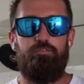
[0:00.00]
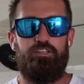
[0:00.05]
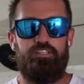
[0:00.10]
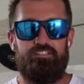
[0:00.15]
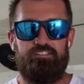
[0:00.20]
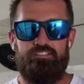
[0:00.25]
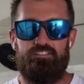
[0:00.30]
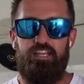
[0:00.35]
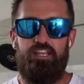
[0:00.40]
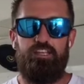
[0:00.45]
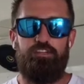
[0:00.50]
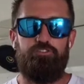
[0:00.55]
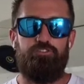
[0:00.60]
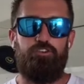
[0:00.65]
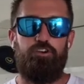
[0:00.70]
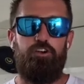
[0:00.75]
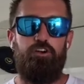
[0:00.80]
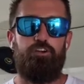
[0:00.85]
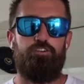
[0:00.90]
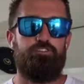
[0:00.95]
it's staying
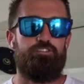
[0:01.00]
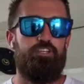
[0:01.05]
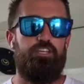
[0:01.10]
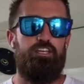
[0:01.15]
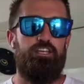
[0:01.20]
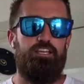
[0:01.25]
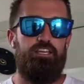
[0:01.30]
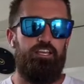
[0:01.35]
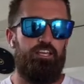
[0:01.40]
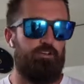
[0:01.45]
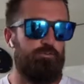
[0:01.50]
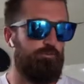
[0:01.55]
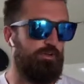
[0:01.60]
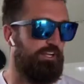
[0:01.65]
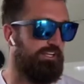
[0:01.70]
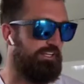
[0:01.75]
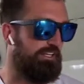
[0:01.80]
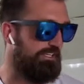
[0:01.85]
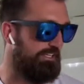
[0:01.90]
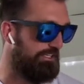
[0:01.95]
charged and
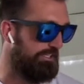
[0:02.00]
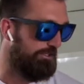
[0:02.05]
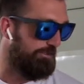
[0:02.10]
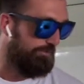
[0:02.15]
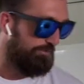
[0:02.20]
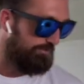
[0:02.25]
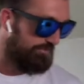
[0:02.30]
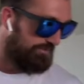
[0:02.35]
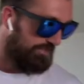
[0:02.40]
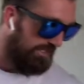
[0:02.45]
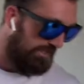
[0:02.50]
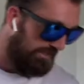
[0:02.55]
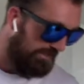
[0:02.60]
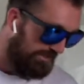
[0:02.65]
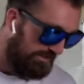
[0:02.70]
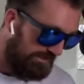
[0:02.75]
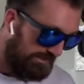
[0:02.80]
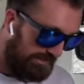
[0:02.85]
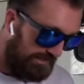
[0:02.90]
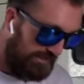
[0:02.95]
ready to use.
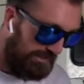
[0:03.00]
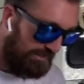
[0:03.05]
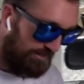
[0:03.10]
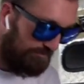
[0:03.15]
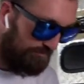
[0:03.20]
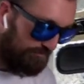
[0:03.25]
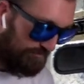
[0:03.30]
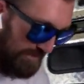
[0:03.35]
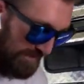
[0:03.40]
Um,